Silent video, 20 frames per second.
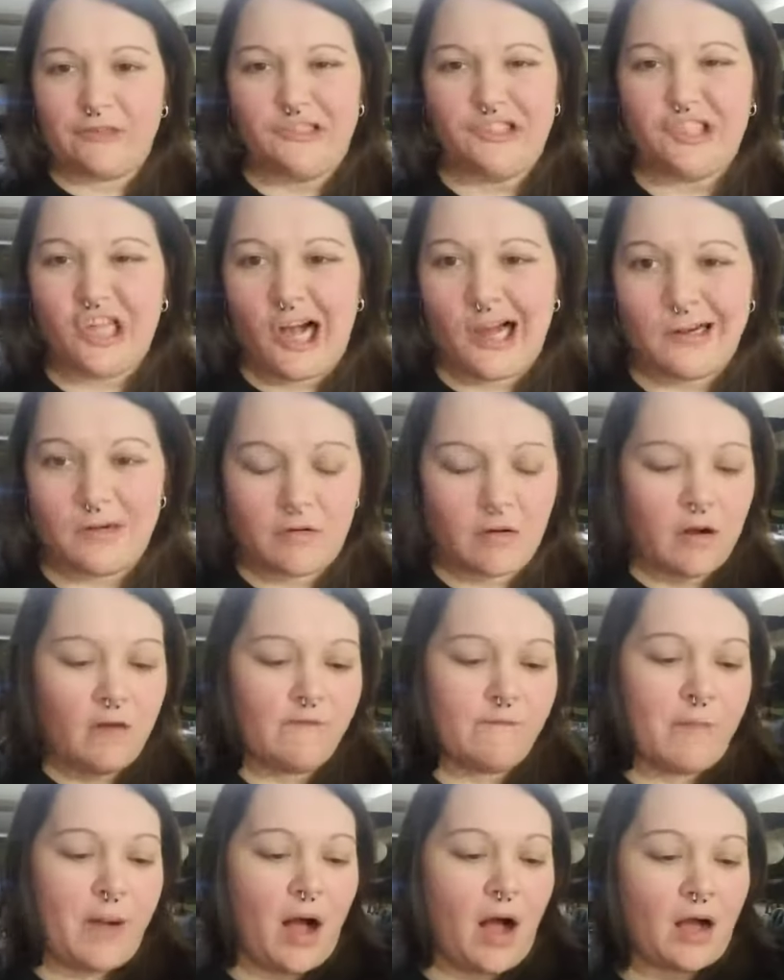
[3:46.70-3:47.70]
genre
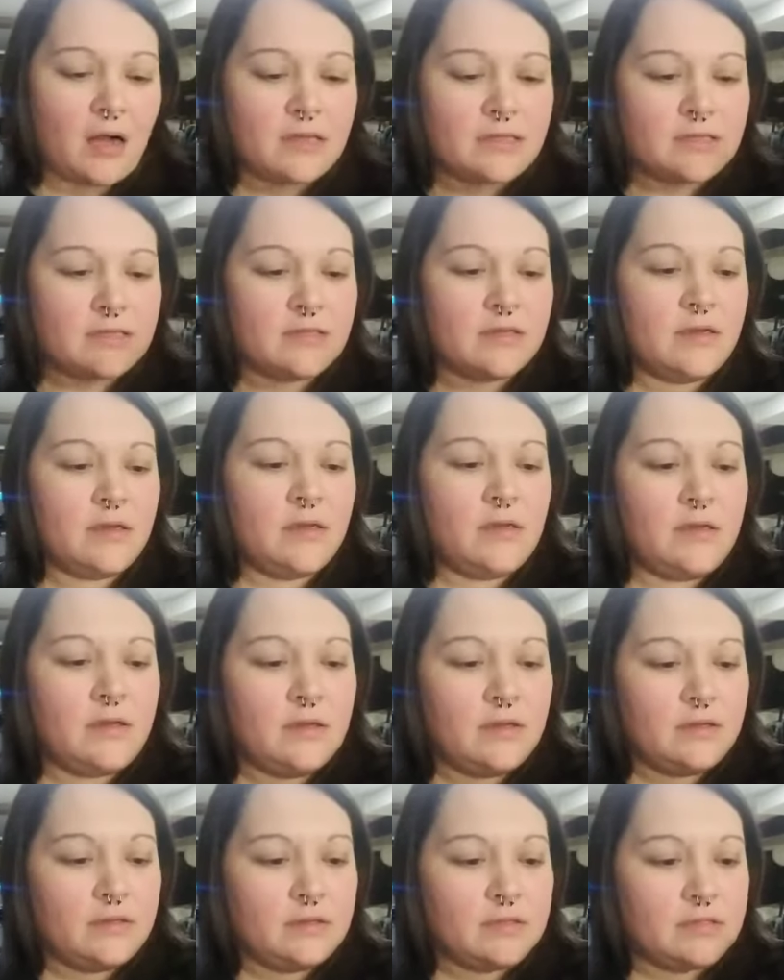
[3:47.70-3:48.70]
of box.
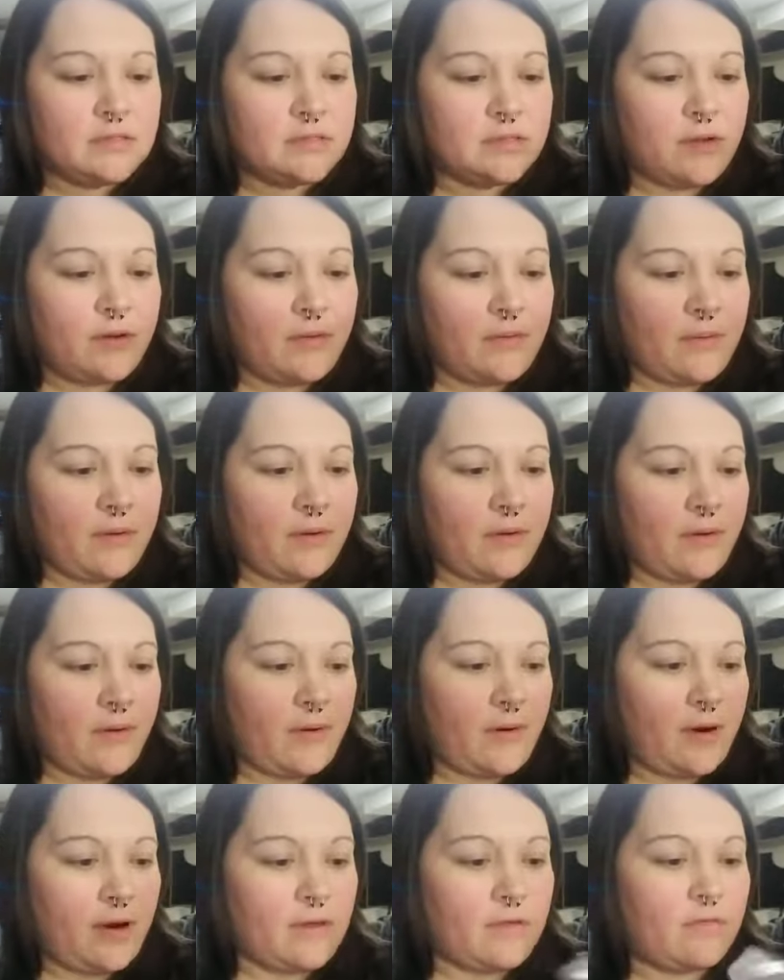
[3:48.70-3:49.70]
So,
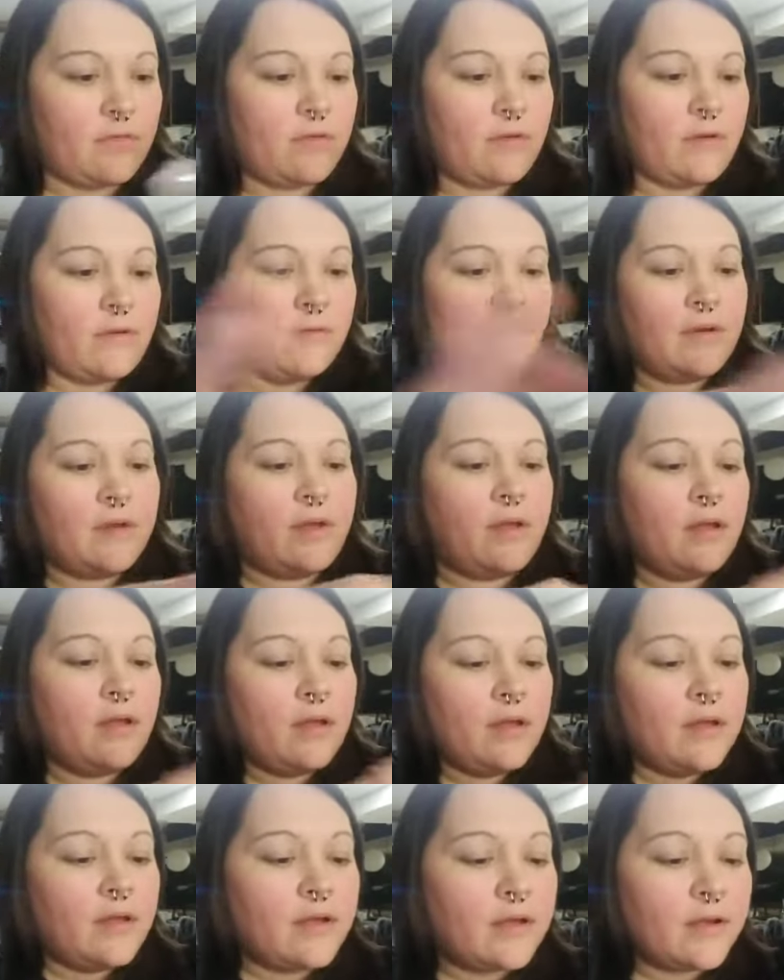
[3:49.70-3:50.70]
alright, so
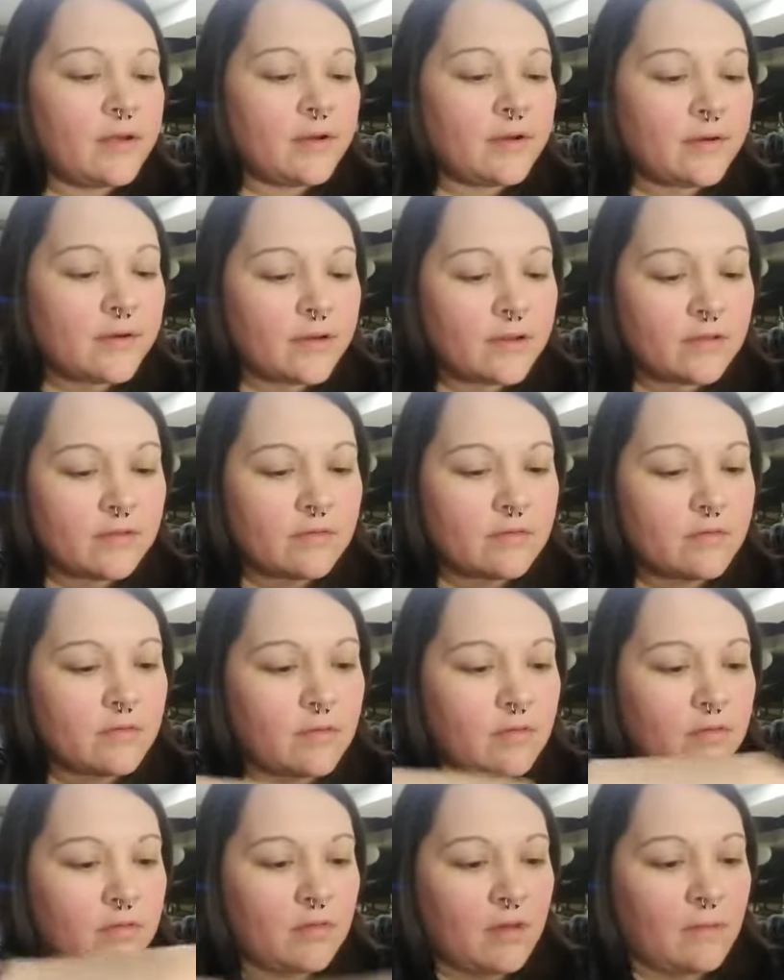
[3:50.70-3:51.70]
here is
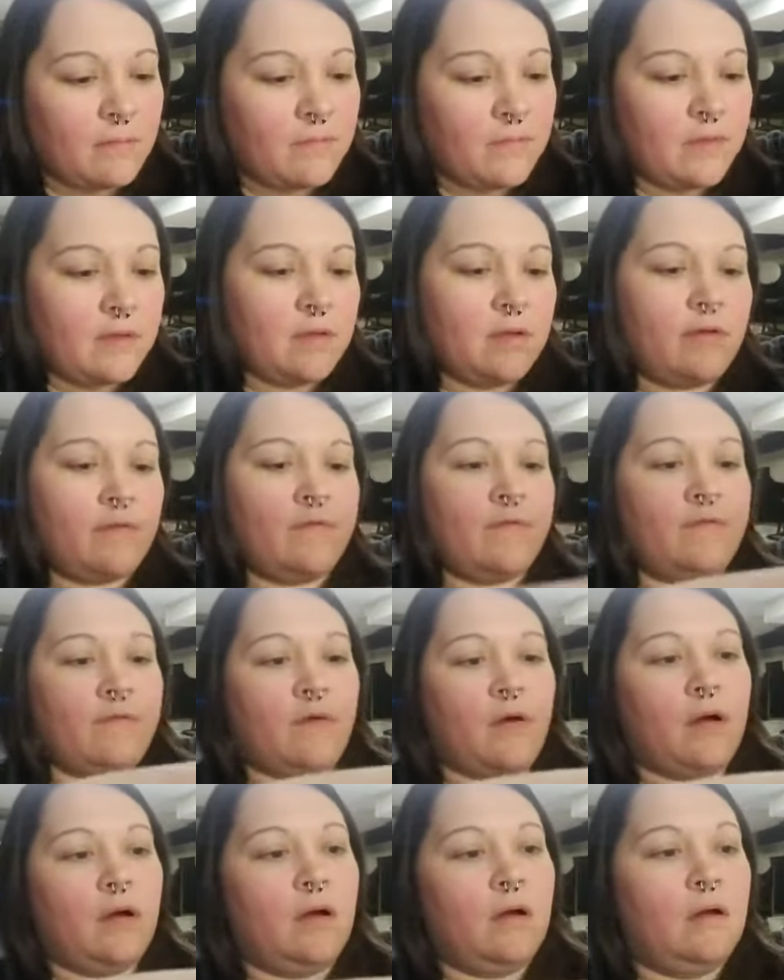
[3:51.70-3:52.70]
something
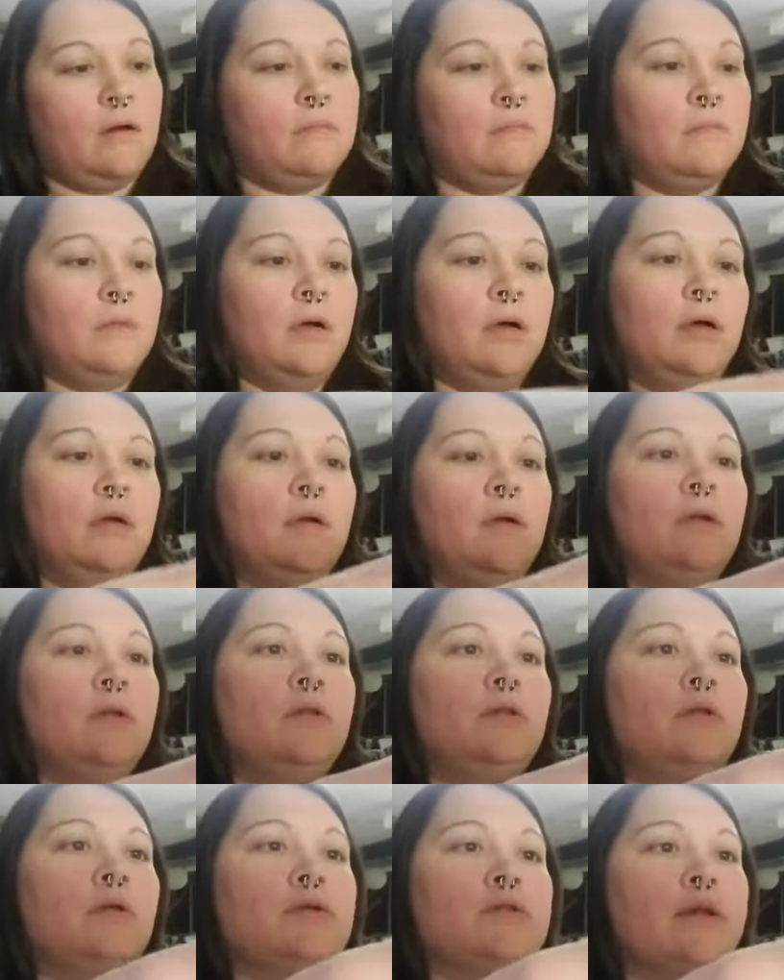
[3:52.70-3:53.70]
from,
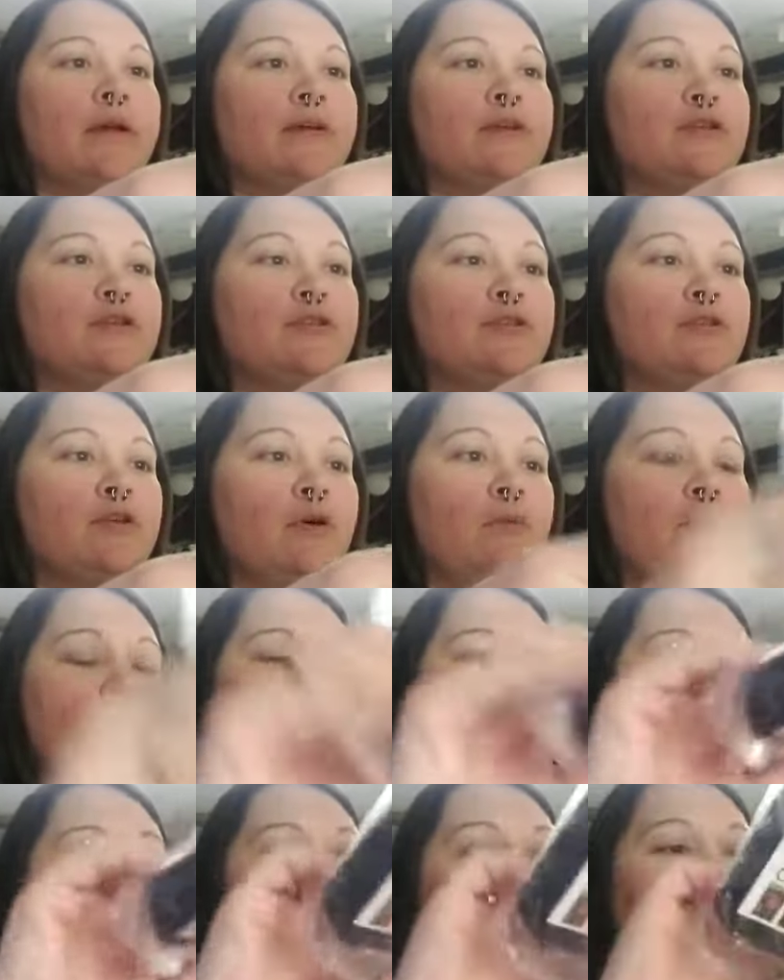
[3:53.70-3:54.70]
looks like
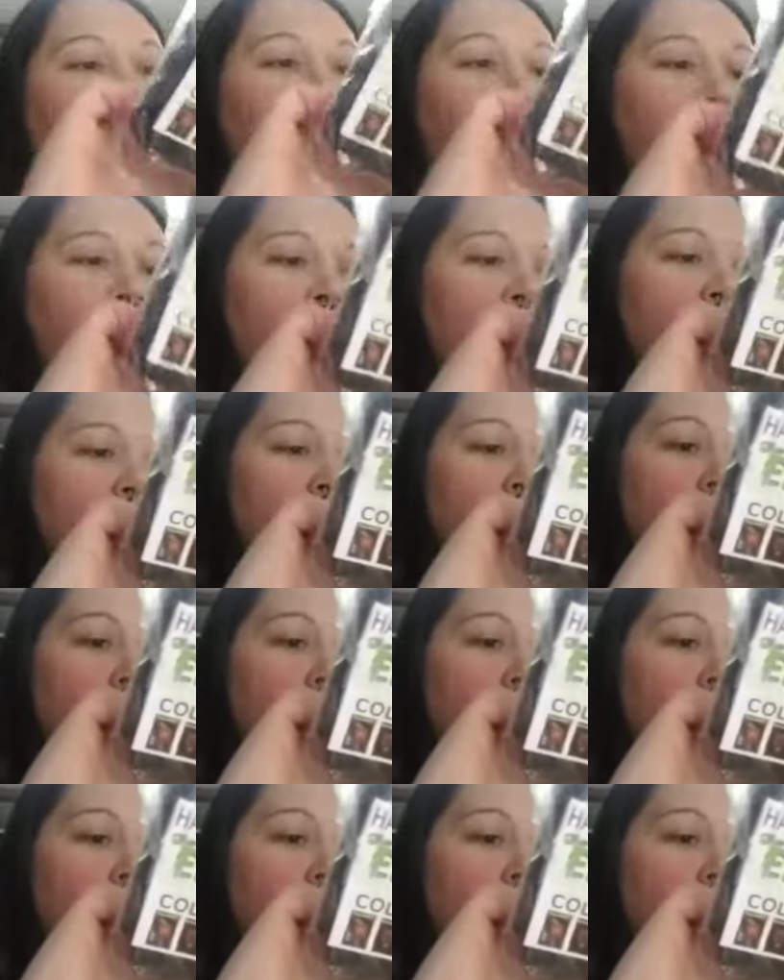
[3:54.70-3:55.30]
Zobi Production.